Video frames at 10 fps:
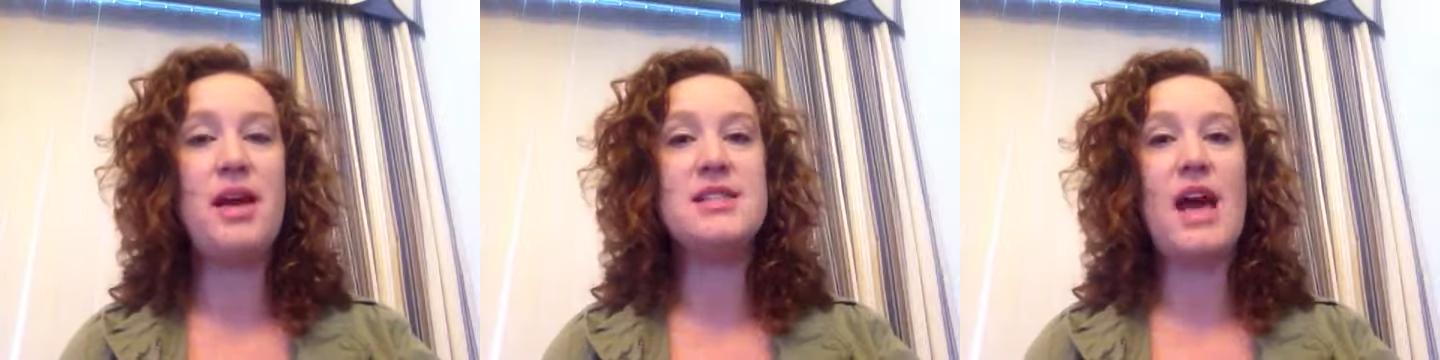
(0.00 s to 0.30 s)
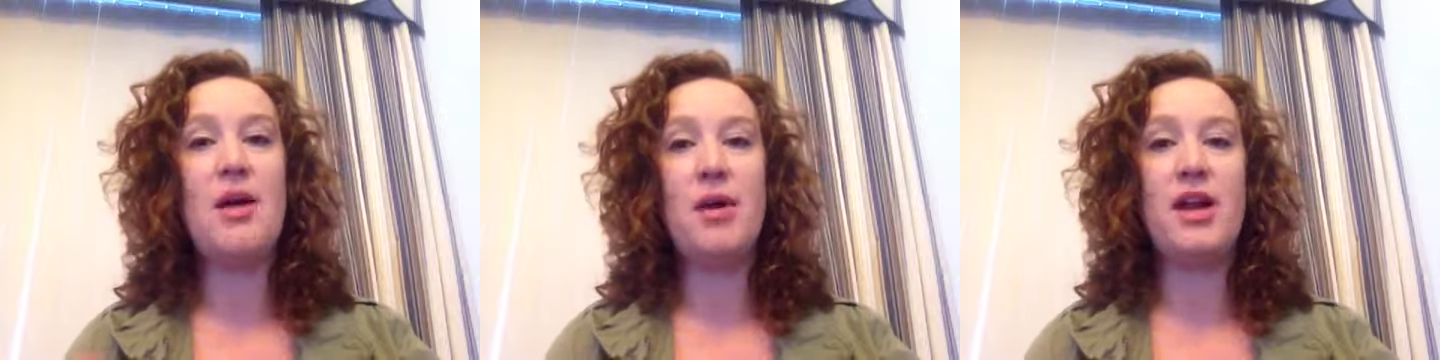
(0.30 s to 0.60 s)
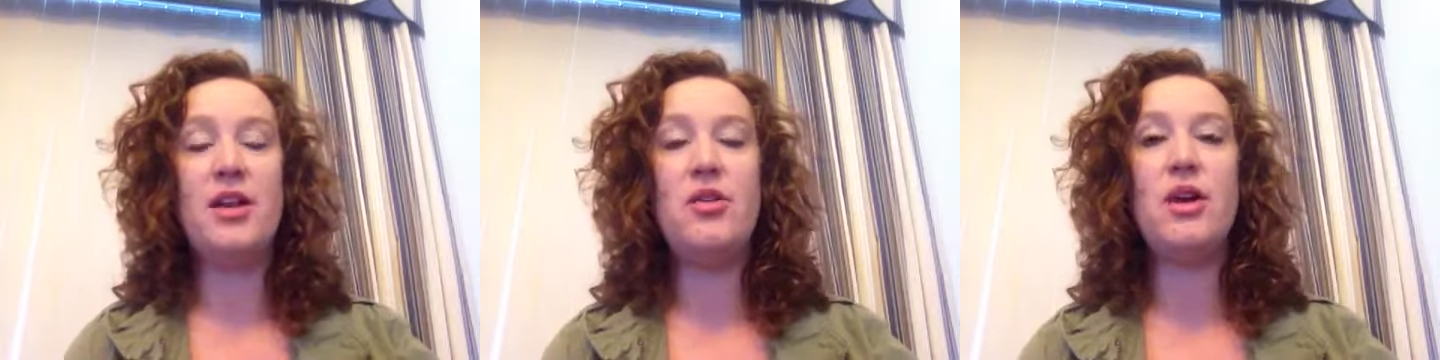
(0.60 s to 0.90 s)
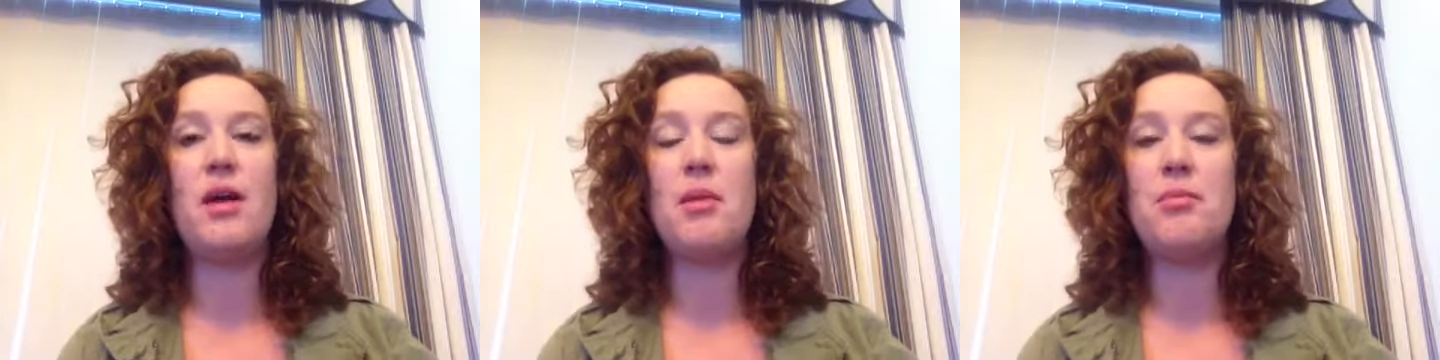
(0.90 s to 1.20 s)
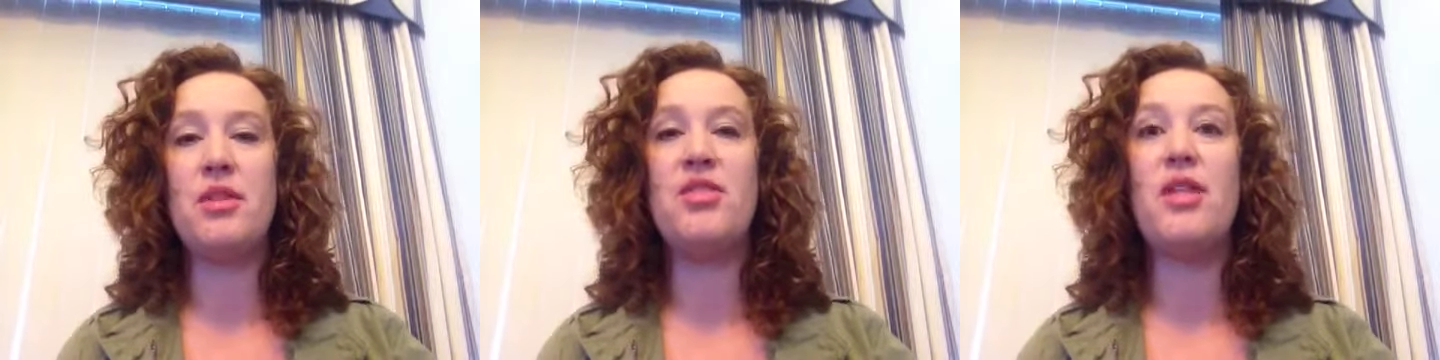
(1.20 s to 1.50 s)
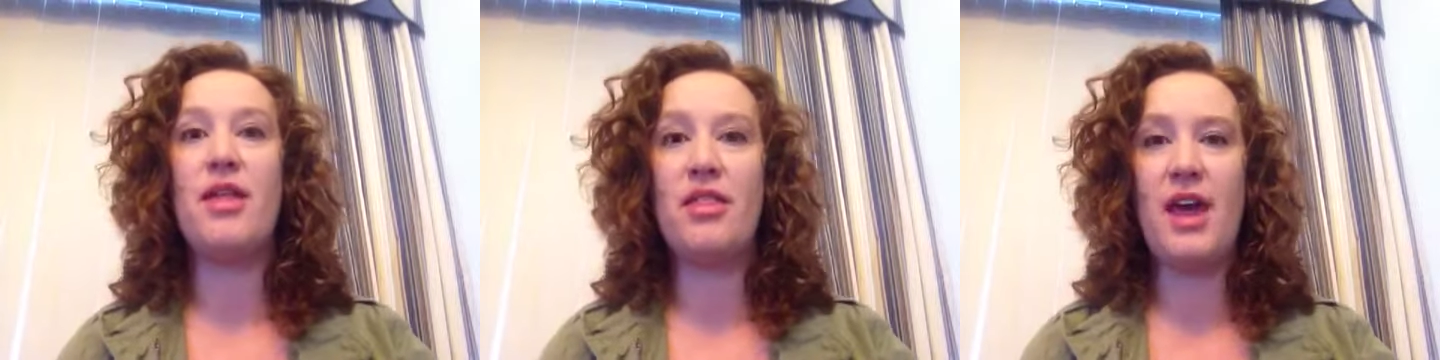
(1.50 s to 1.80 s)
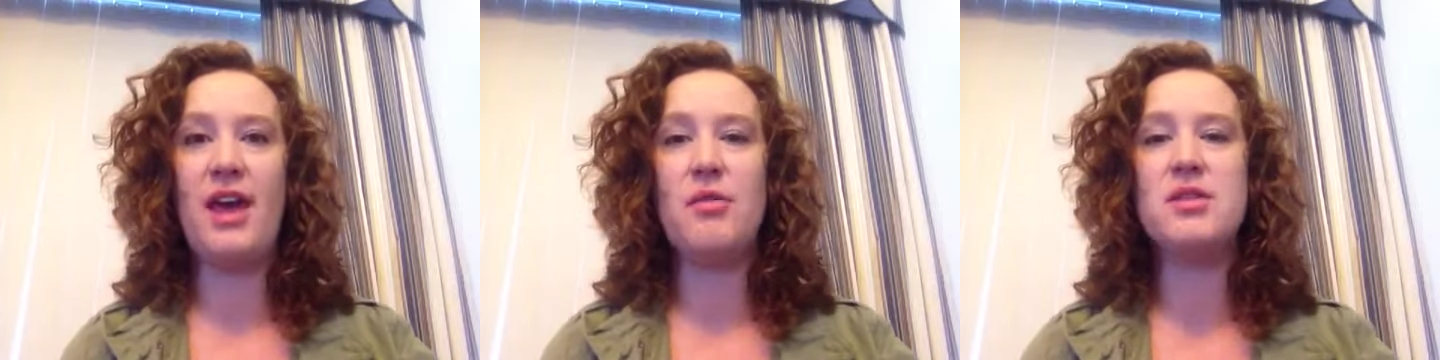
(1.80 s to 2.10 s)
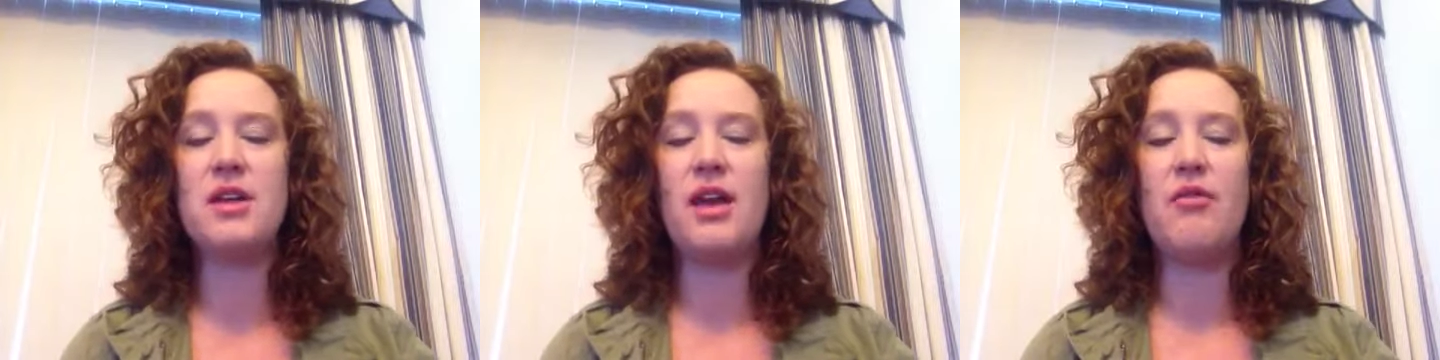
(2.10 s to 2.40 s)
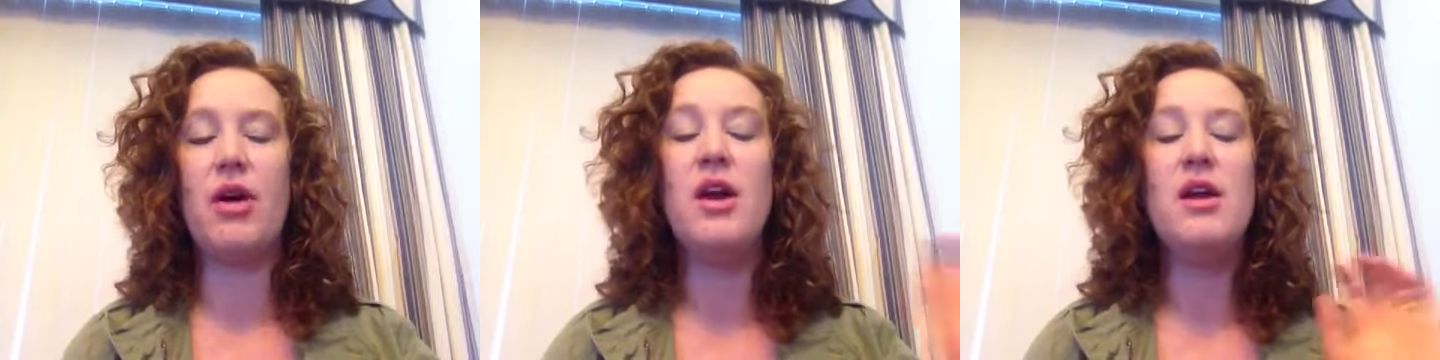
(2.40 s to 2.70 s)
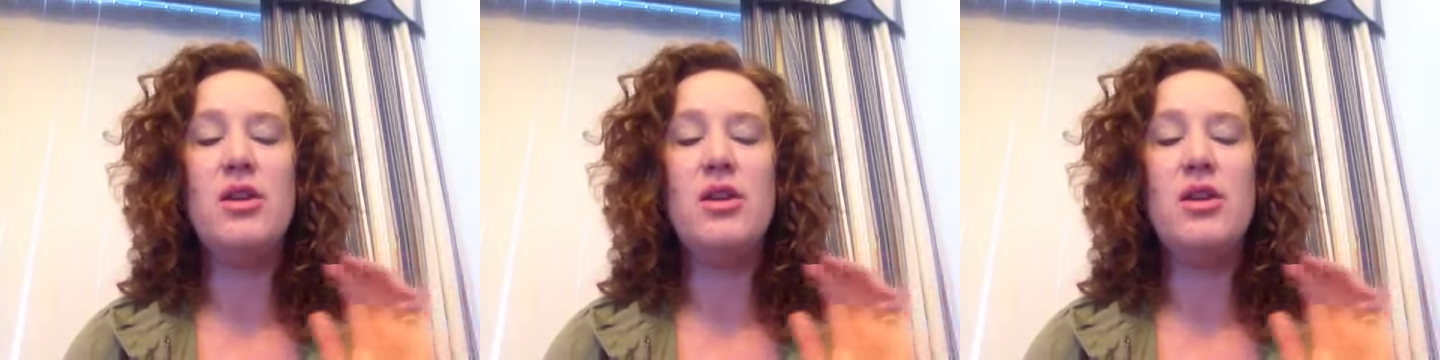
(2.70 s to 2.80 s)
Because I wanted you to come up with the thing it was looking for.